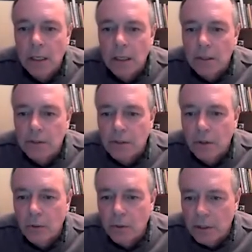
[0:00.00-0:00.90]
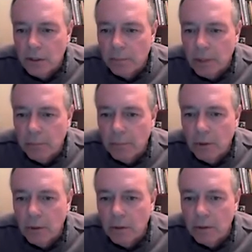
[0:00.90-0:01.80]
So the
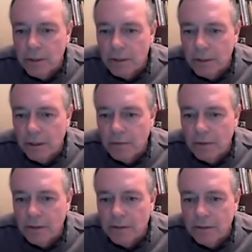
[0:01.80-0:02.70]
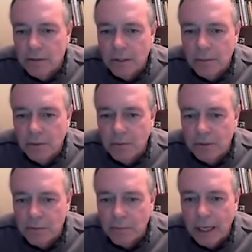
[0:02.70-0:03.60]
people, this gentleman with
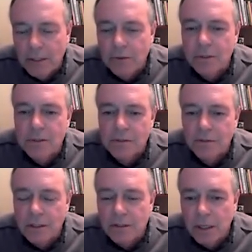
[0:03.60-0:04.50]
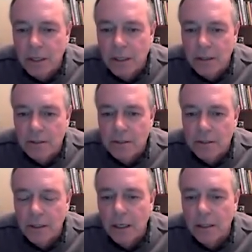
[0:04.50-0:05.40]
his back to us is VJ. He's
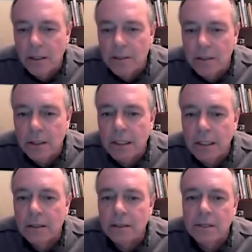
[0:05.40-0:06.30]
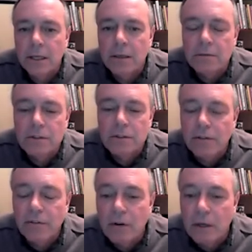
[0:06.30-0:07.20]
the executive
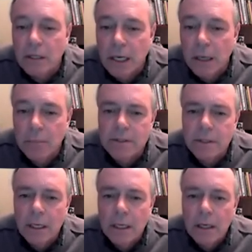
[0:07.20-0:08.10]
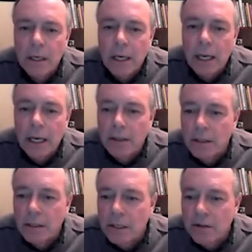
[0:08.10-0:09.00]
chef on campus. And
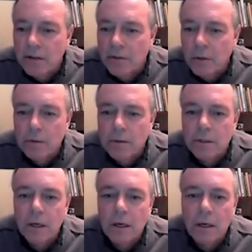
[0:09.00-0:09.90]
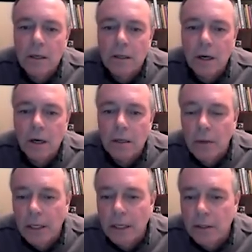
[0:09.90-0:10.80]
these other folks are garden
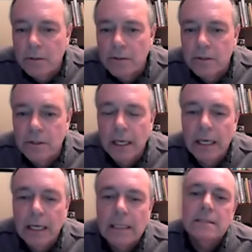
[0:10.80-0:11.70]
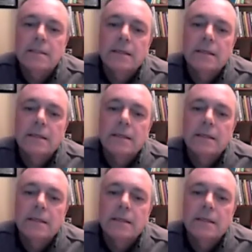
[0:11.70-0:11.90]
writers and